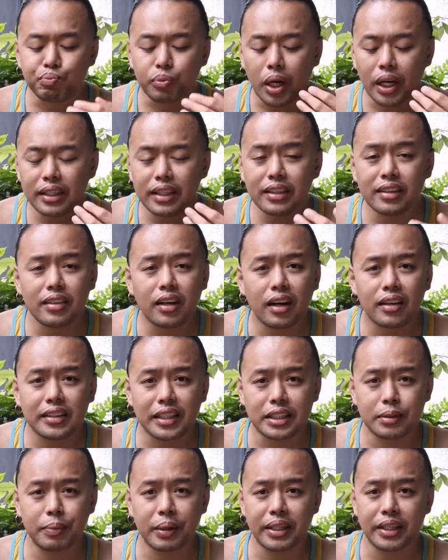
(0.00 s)
I did not
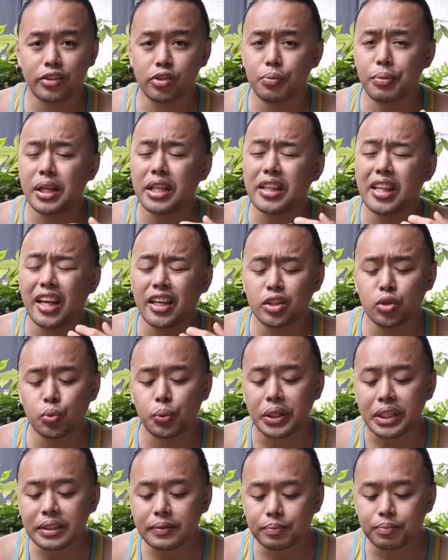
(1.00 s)
expect it to be this
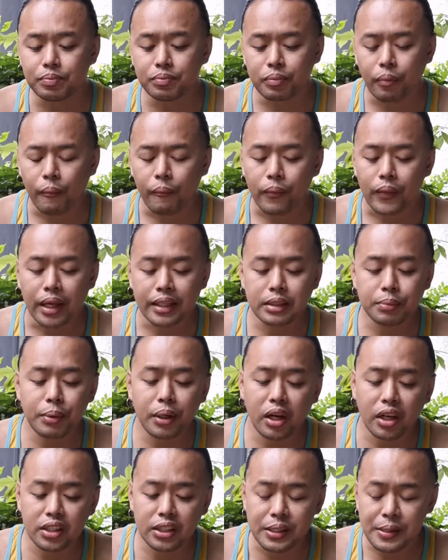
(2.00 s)
sweet. It's
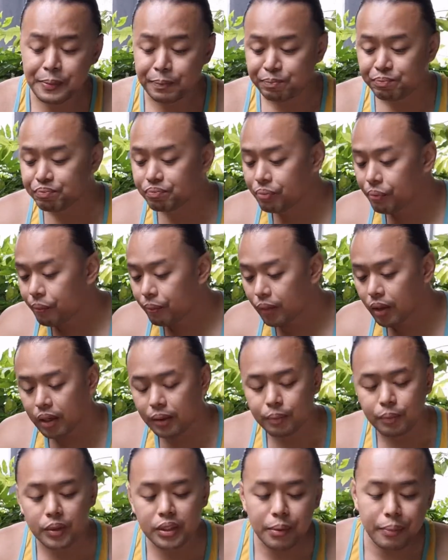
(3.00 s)
because
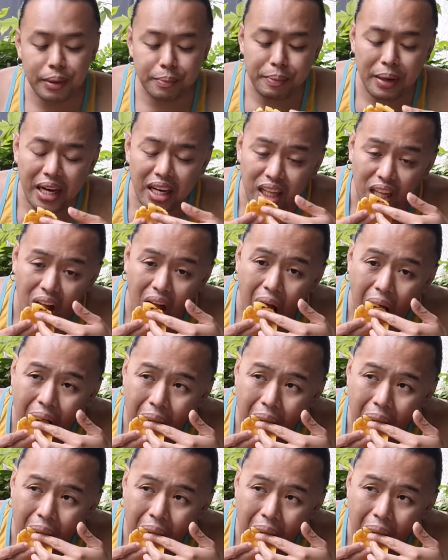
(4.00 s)
it's a bit pale.